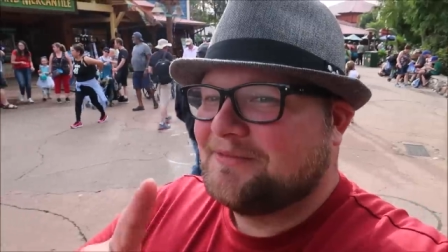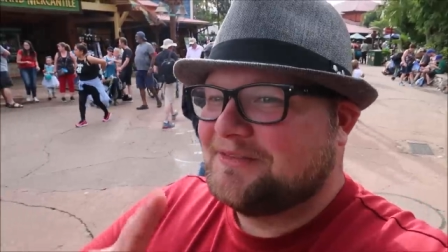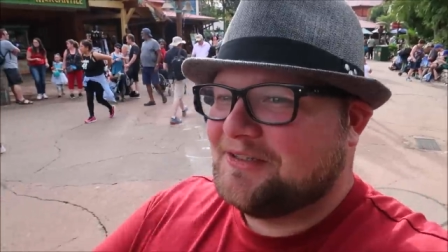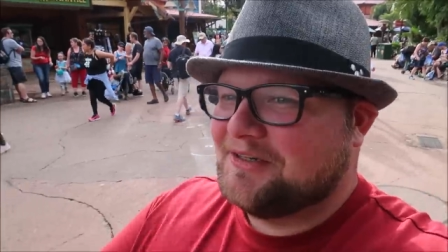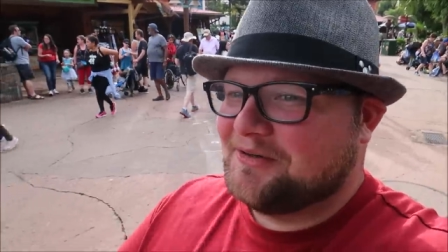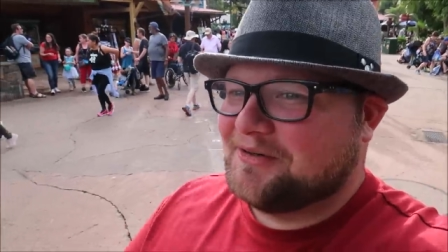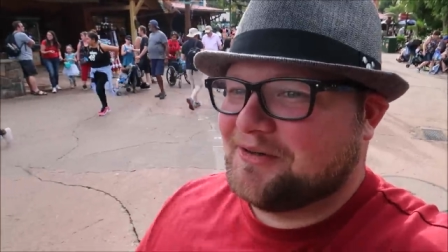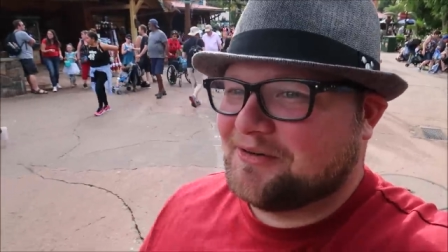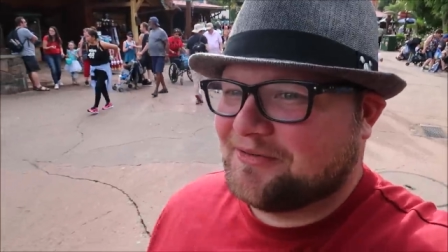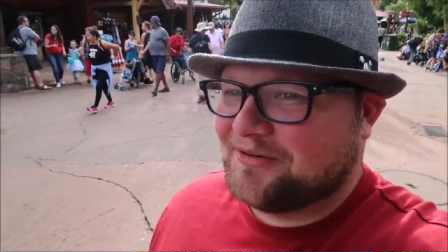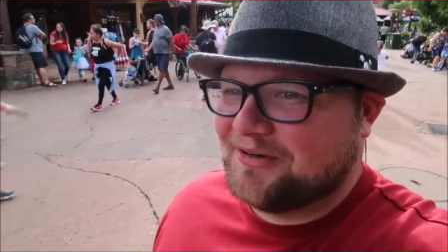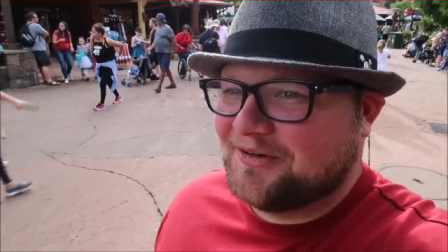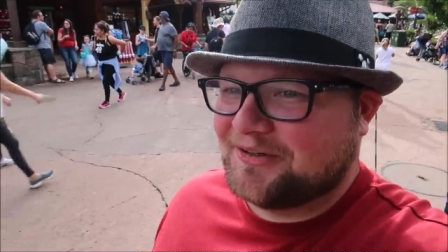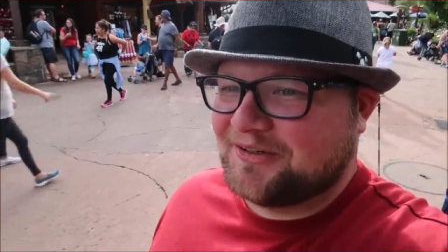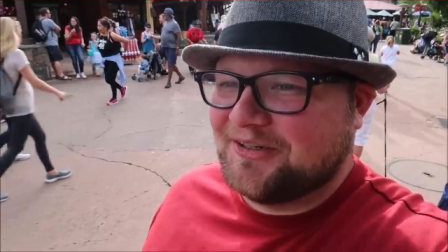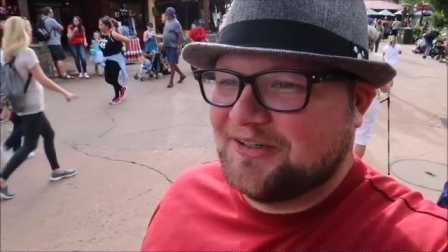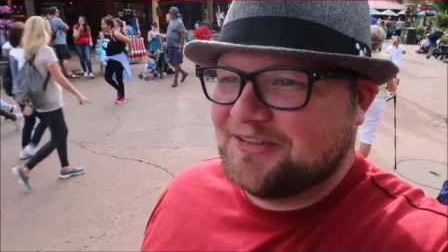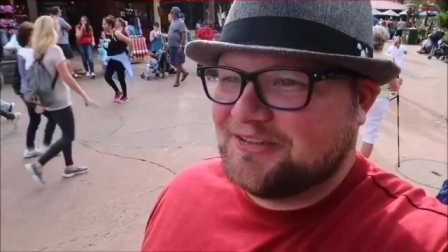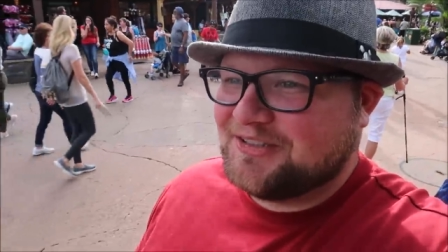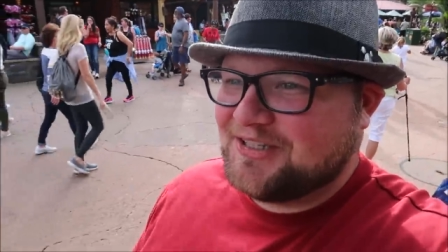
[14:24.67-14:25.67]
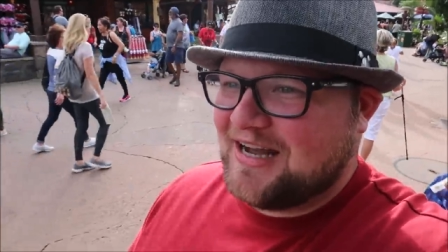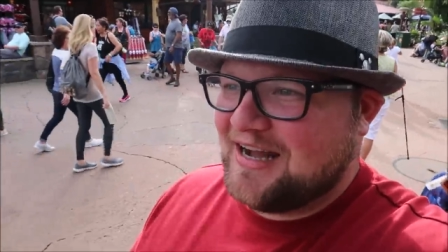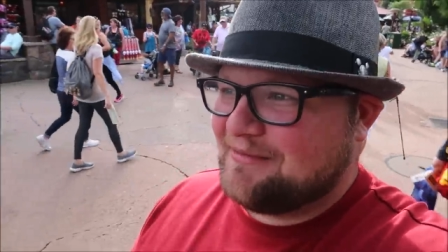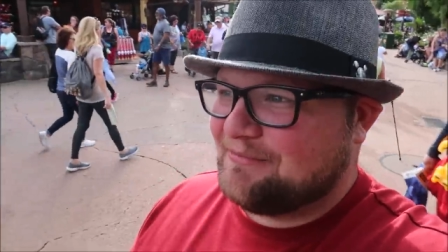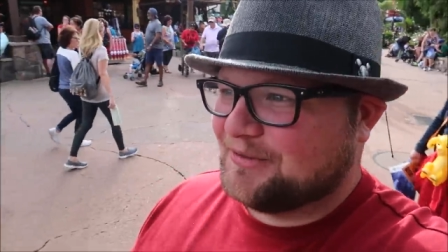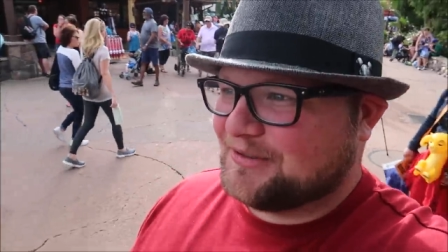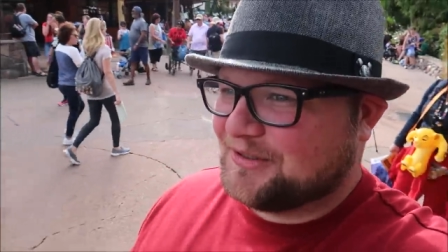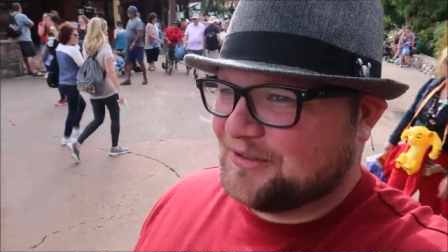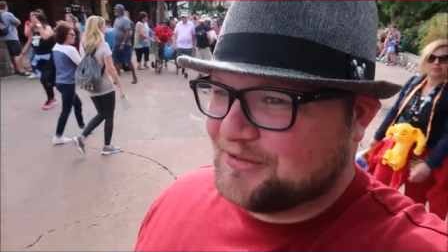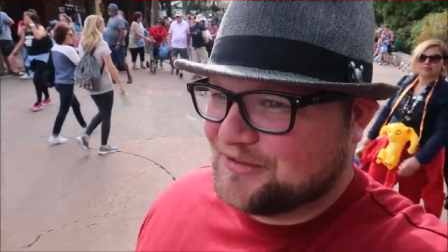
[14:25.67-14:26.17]
Doing a real good job
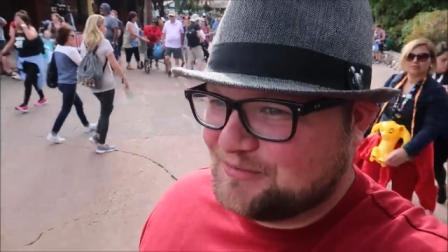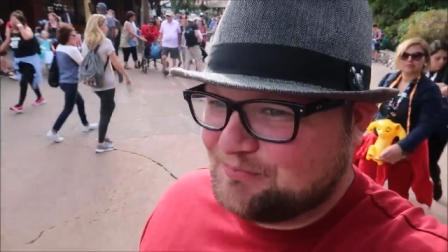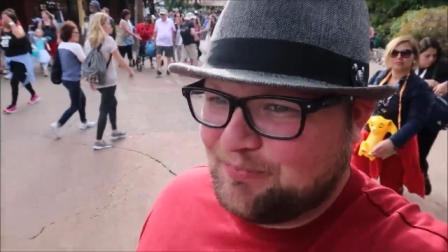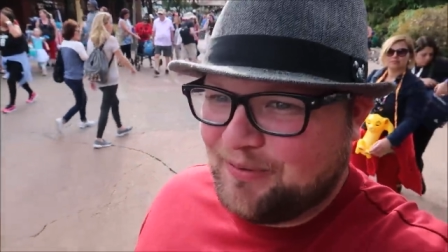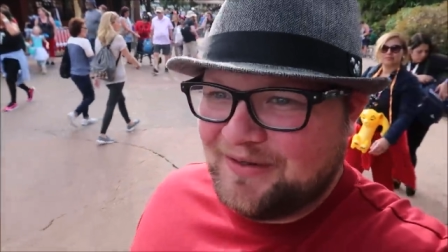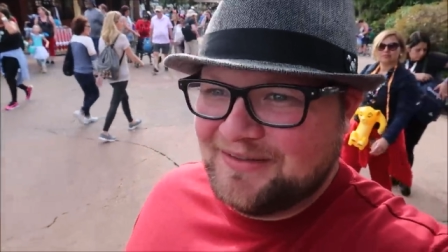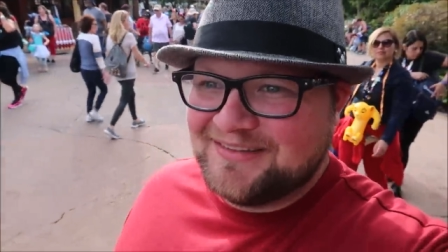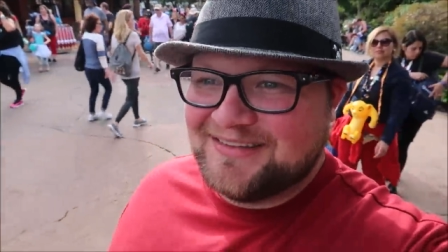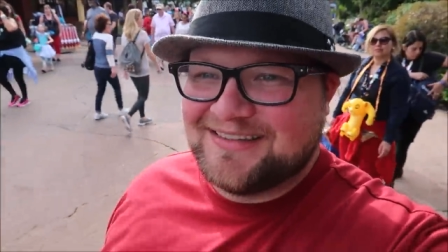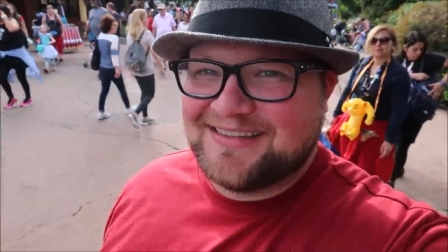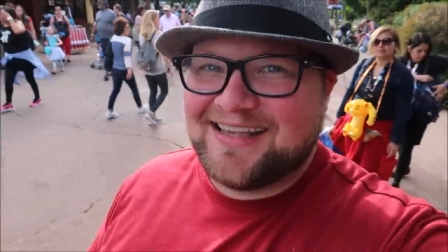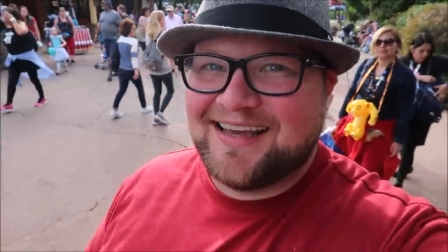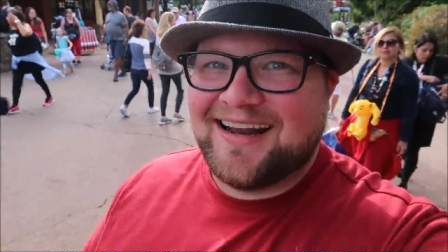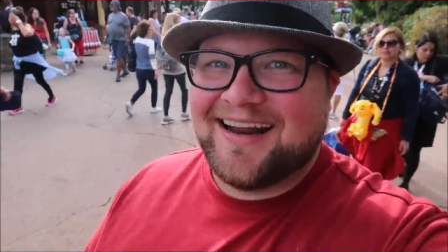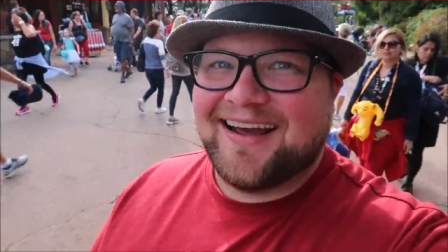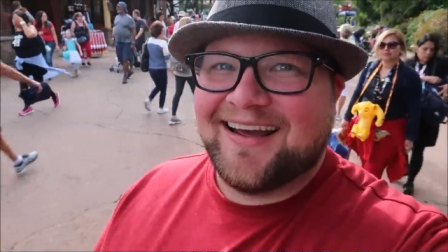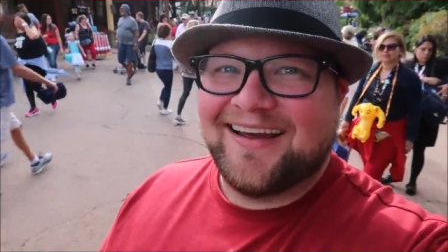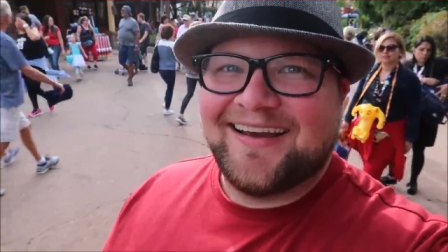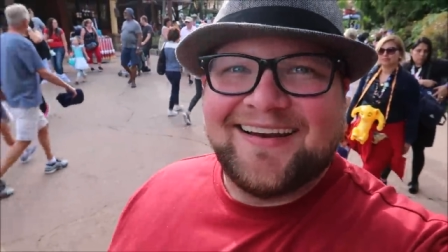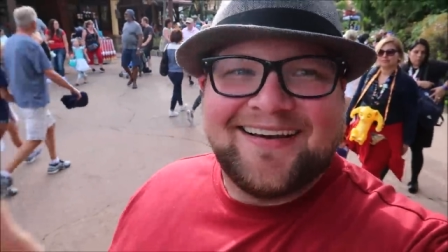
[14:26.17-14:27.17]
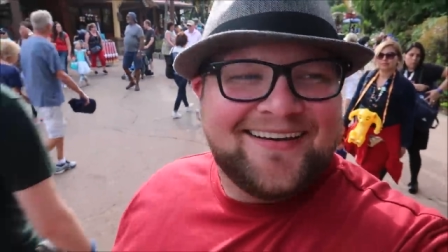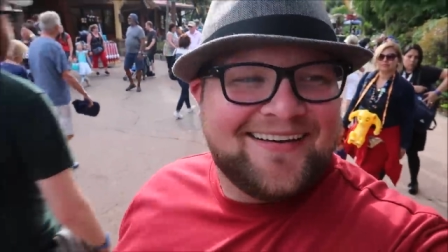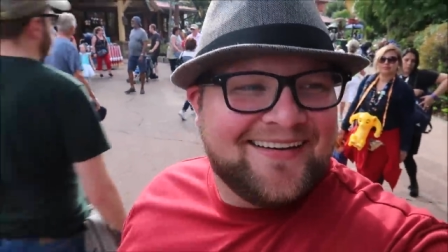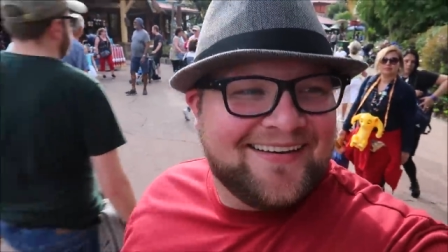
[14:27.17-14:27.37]
with those puns today.